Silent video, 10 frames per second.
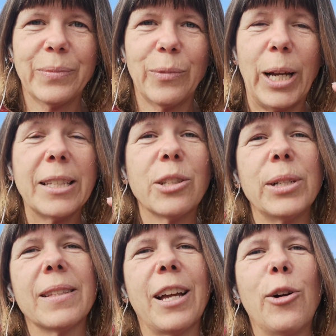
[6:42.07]
Right? So
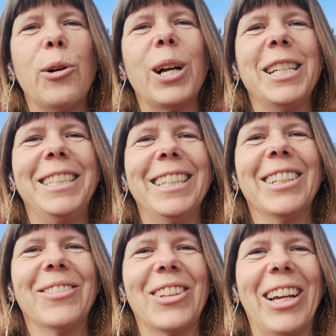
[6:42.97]
it's that whole
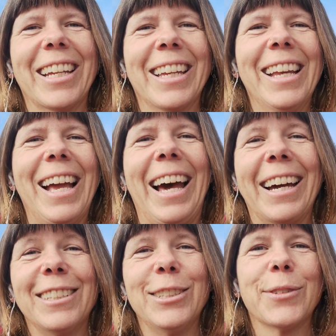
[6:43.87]
idea of like
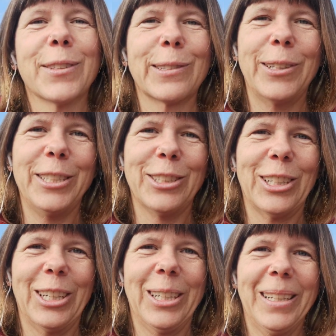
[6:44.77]
active
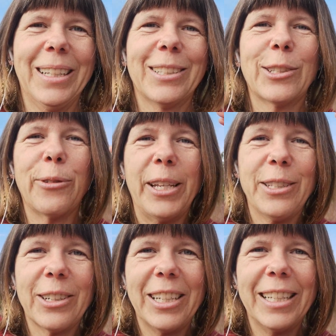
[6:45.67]
surrender,
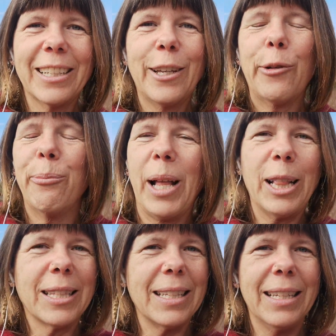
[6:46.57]
surrendering,
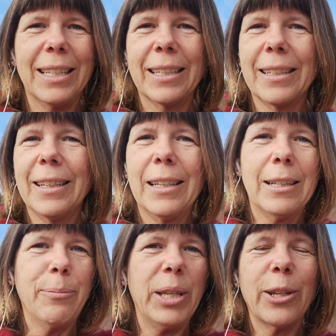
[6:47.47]
melting,
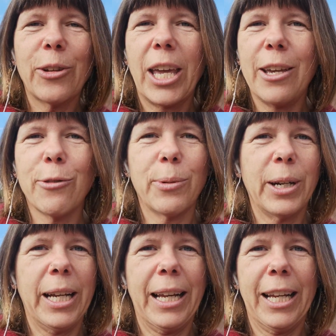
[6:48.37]
being okay with where
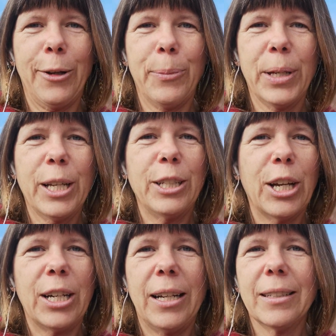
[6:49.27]
I am,
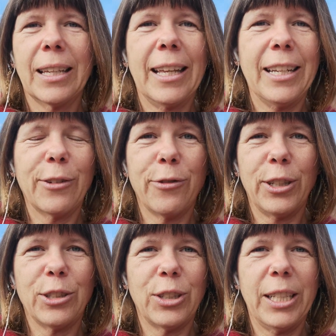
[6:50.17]
not getting
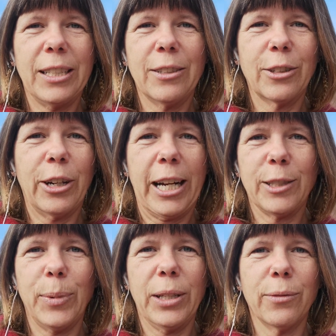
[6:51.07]
frustrated or
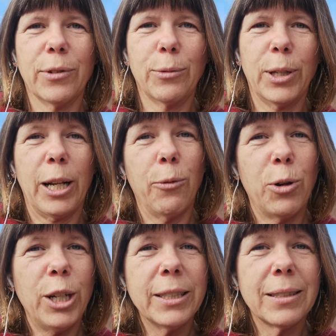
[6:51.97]
grasping for what I
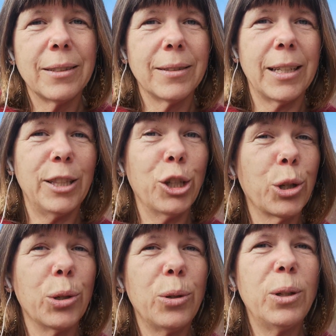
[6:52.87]
want and the
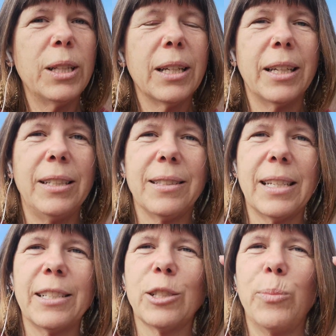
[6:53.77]
goal, and
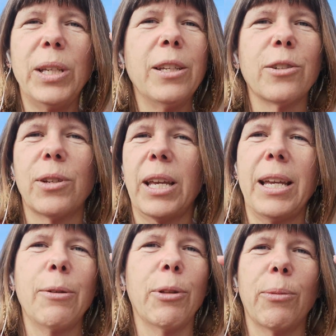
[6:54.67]
instead just being
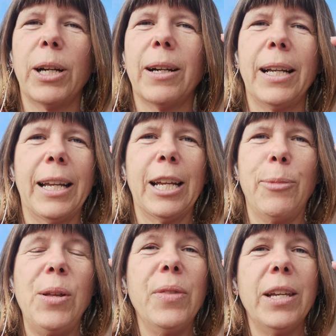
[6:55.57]
okay with where I am,
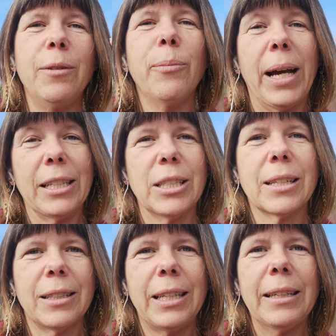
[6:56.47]
and then
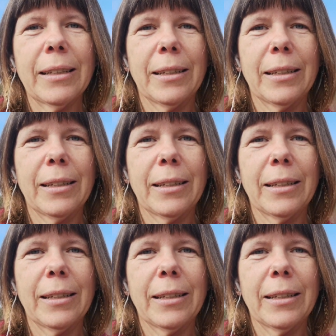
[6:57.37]
magically